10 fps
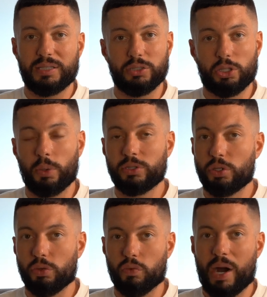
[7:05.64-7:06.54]
is go onto
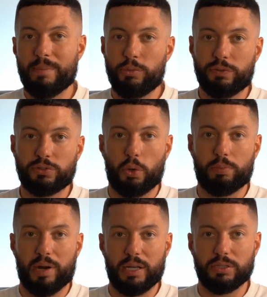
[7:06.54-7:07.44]
the Rightmove
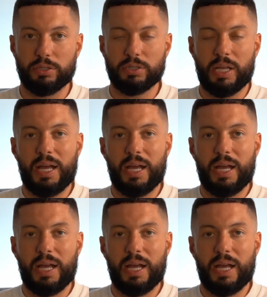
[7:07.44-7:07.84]
sold prices,